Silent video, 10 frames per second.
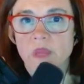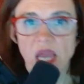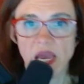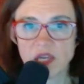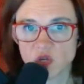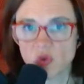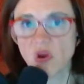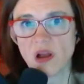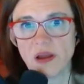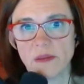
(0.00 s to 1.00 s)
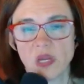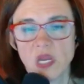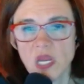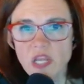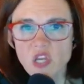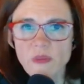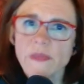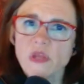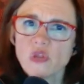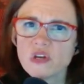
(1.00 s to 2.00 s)
as a crime. Now, you might
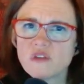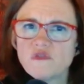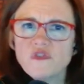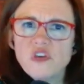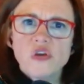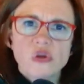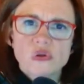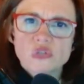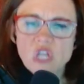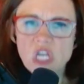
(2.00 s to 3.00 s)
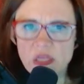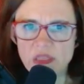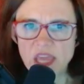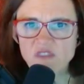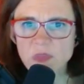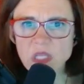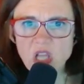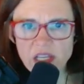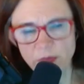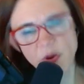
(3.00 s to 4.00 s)
be a little confused. The F B I
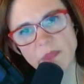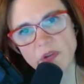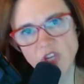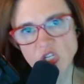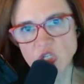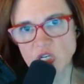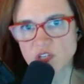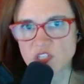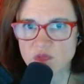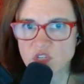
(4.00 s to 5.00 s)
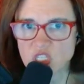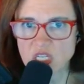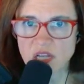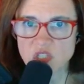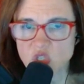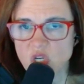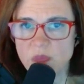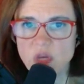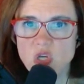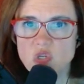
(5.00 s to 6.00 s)
and the Department of Injustice have just announced there's going to
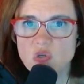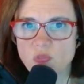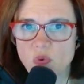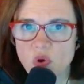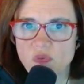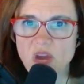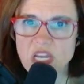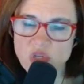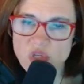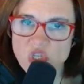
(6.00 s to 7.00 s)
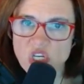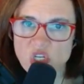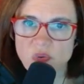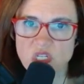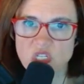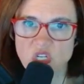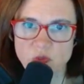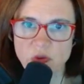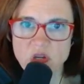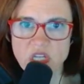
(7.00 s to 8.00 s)
be hundreds more arrests on the January sixth
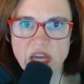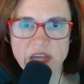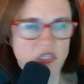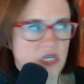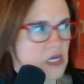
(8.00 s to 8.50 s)
protest.